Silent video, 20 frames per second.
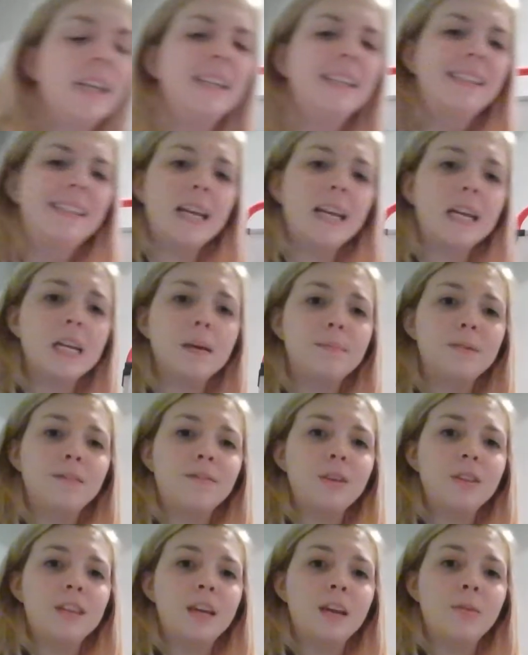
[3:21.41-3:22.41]
Stand up
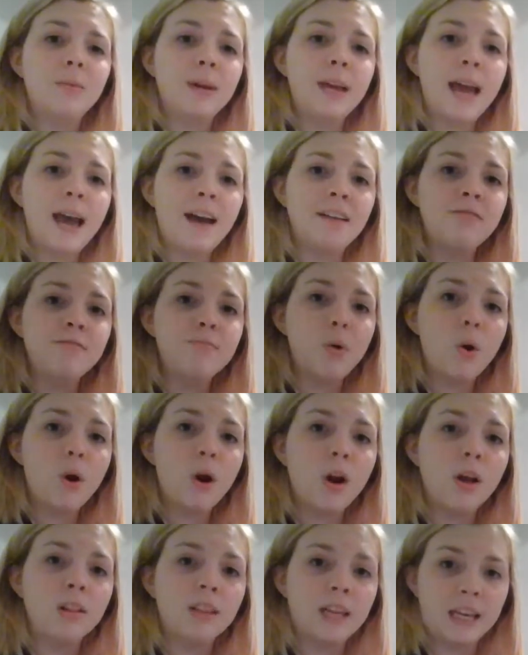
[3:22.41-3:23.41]
if you think we have
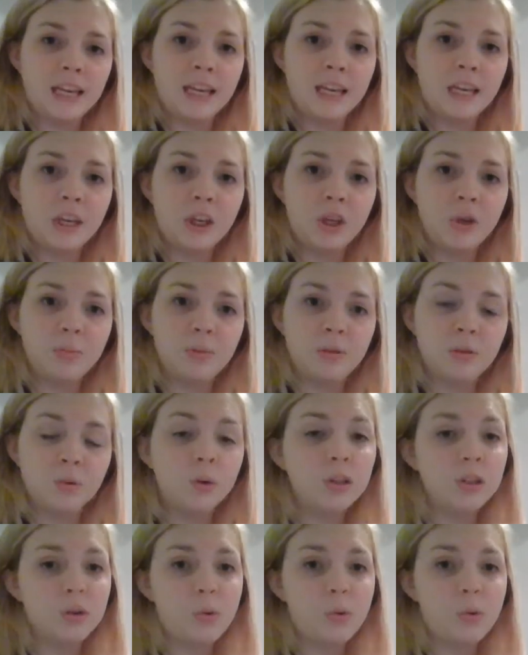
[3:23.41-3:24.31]
more linking cubes or